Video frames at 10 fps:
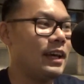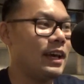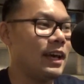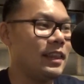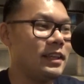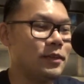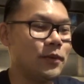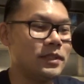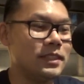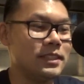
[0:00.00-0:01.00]
I think it
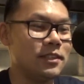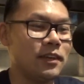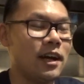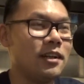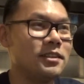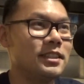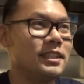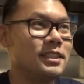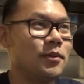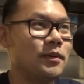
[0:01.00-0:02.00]
wasn't until college that
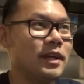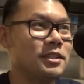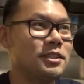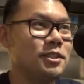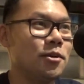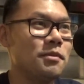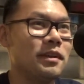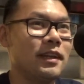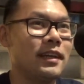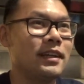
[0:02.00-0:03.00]
someone actually told me,
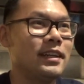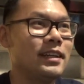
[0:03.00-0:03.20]
like,